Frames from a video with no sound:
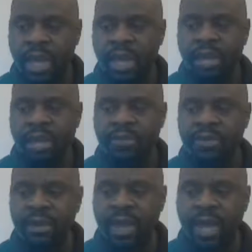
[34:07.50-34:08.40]
They
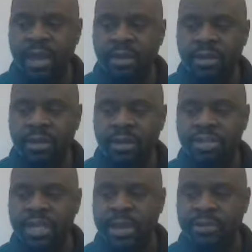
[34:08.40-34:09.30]
given a lot of
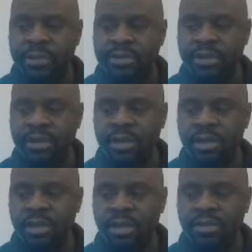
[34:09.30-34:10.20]
non sequiturs here.
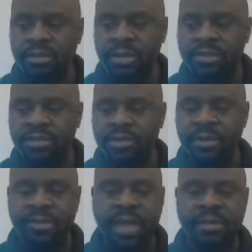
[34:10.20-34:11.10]
Let me
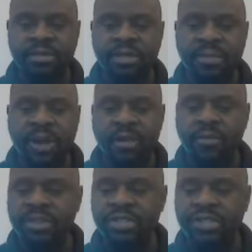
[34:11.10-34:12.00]
skip down to the
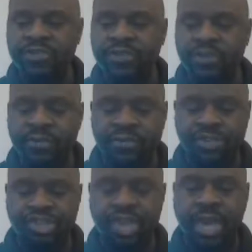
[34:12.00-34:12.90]
part where it says view of
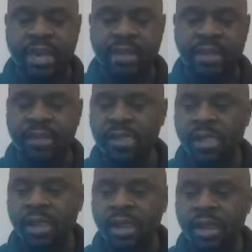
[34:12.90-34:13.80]
Christianity.
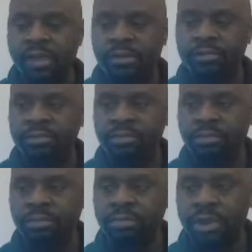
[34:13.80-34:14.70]

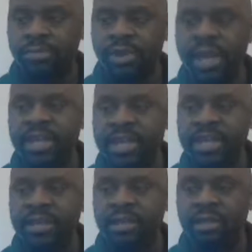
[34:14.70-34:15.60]
I'm trying to get the
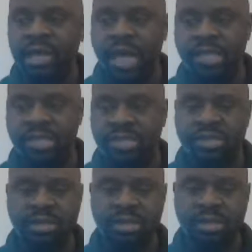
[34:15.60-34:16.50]
guts
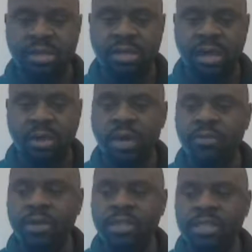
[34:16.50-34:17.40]

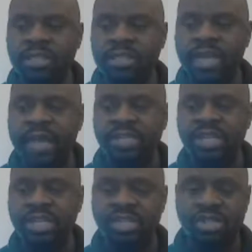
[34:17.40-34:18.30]
of what did
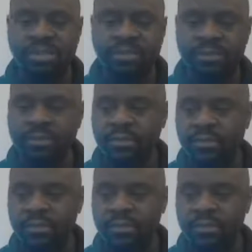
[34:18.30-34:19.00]
this guy teach?